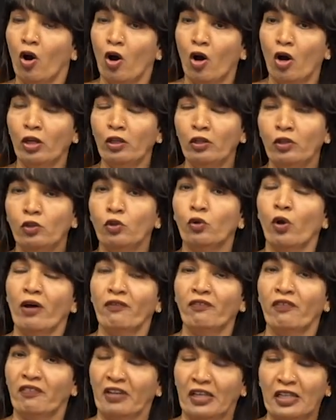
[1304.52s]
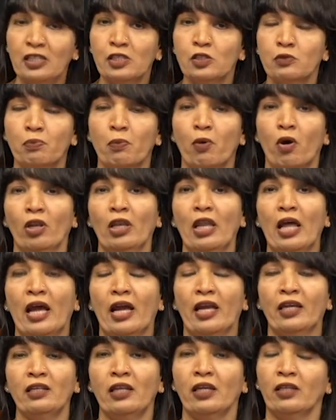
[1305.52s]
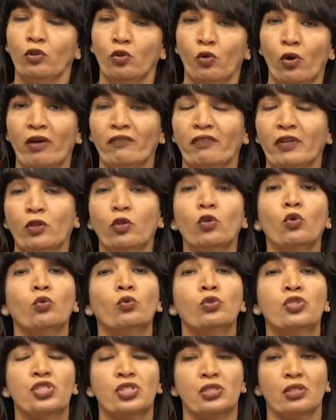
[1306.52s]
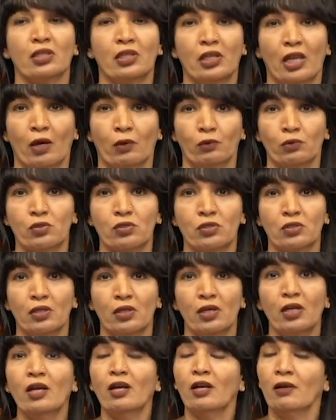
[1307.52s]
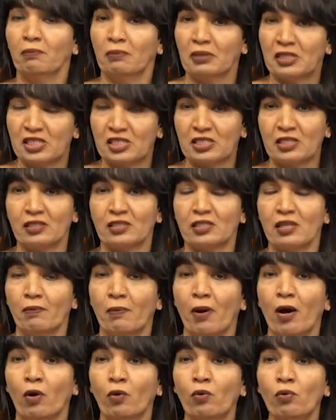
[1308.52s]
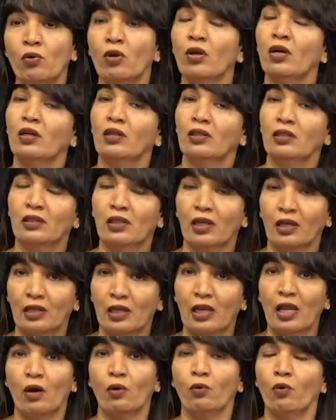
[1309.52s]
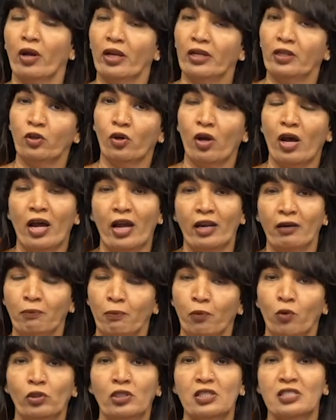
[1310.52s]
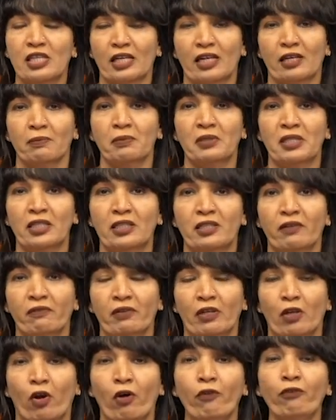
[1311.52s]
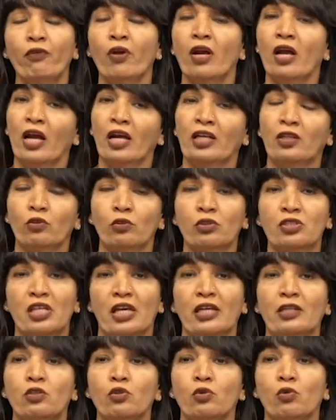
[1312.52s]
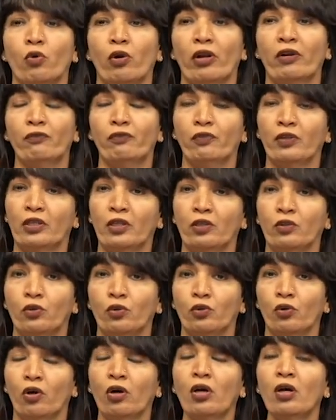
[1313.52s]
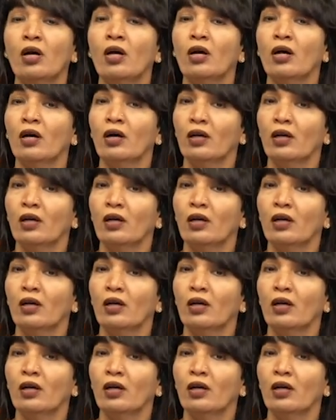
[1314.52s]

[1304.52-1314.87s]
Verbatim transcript: Or you have a very small hand and you have a huge gloves. But somehow the glove and your hand both is accommodative enough and you will try to go and fit into your